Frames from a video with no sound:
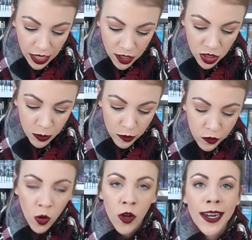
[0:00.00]
challenge number
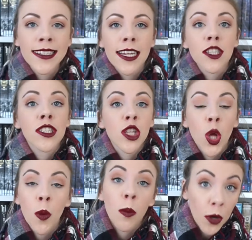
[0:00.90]
four, is a
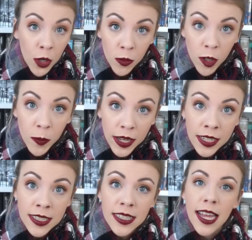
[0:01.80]
slow burn romance.